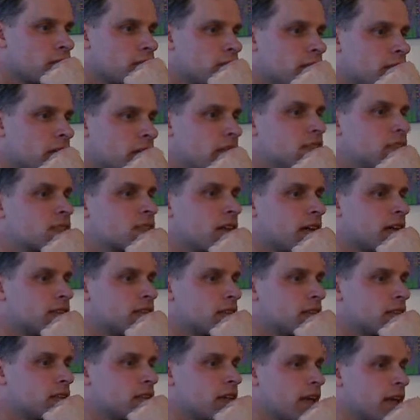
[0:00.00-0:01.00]
In this case,
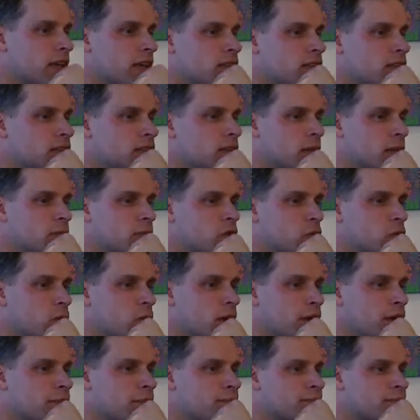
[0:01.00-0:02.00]
that they sum to
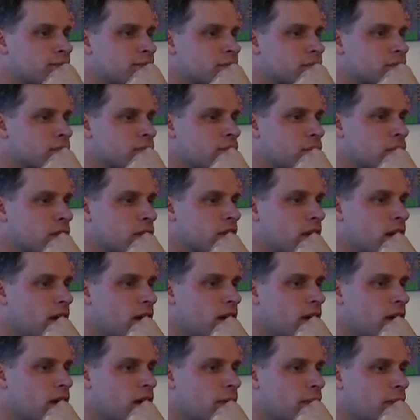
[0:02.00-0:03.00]
1.
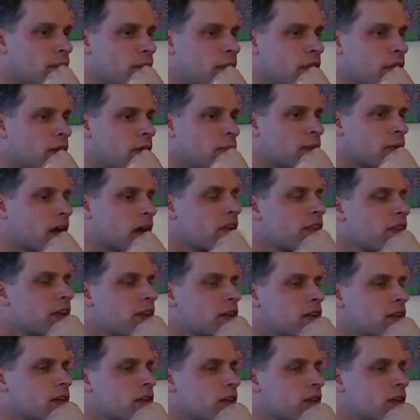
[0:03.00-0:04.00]
But I
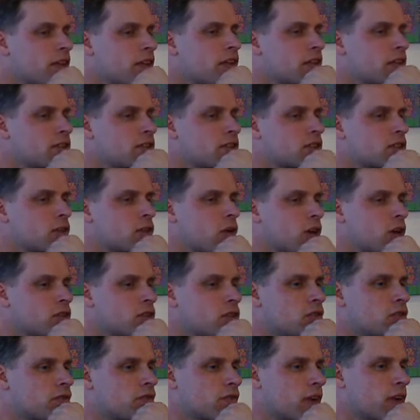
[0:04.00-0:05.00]
think these are quite
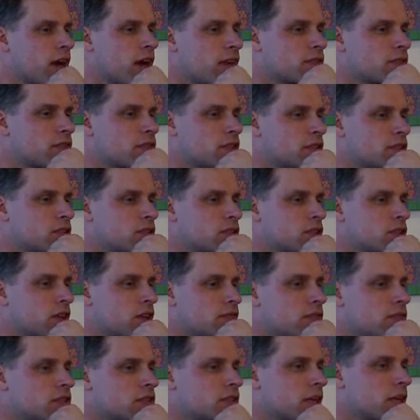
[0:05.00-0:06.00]
useful for other reasons.
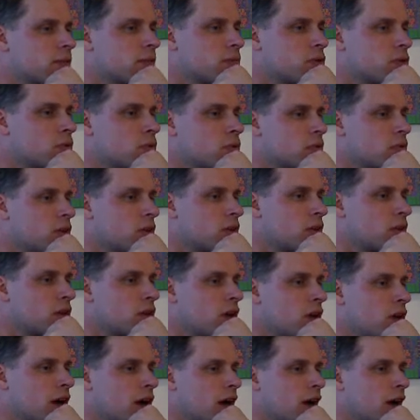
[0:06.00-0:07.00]
Like, for example,
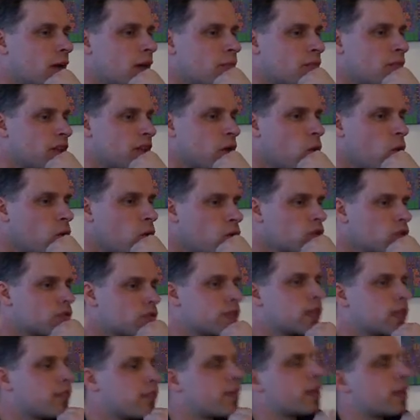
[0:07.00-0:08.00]
the
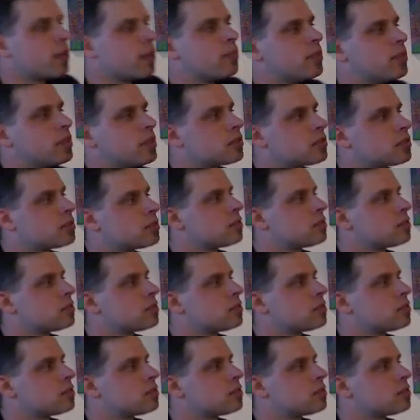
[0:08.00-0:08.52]
ordering of elements